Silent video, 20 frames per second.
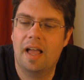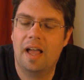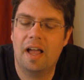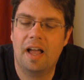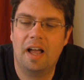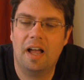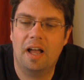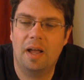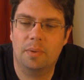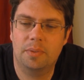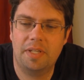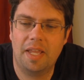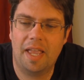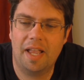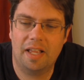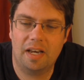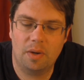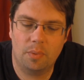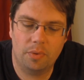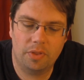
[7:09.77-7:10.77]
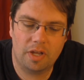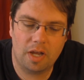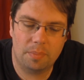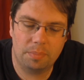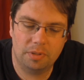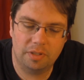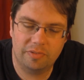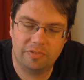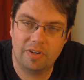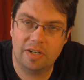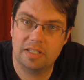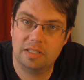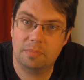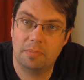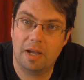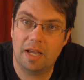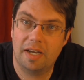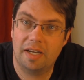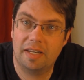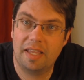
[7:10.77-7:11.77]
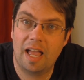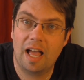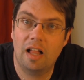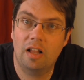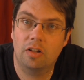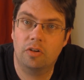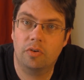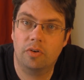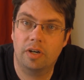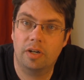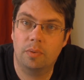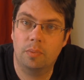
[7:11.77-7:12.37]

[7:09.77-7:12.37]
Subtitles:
I was hanging out with a couple of friends of mine in Calgary.